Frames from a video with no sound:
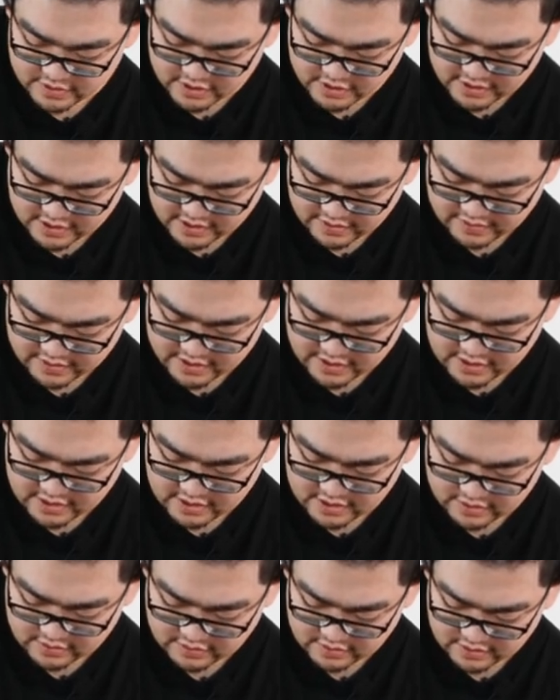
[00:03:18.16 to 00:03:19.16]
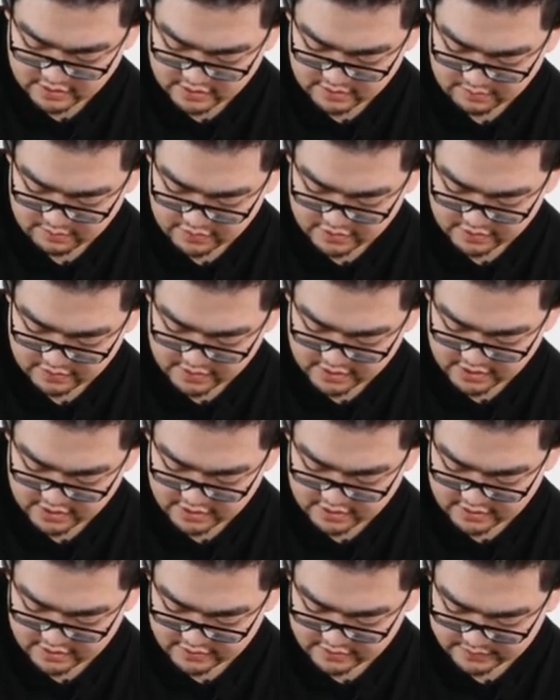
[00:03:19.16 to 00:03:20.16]
connect the video to the input right
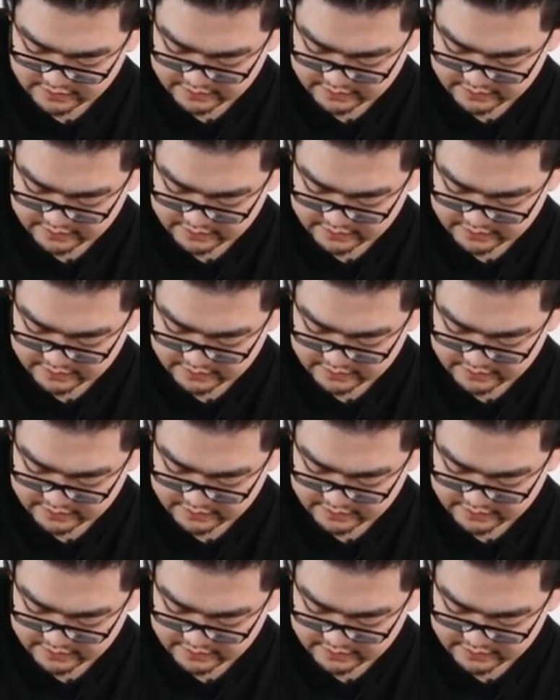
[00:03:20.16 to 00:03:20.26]
here.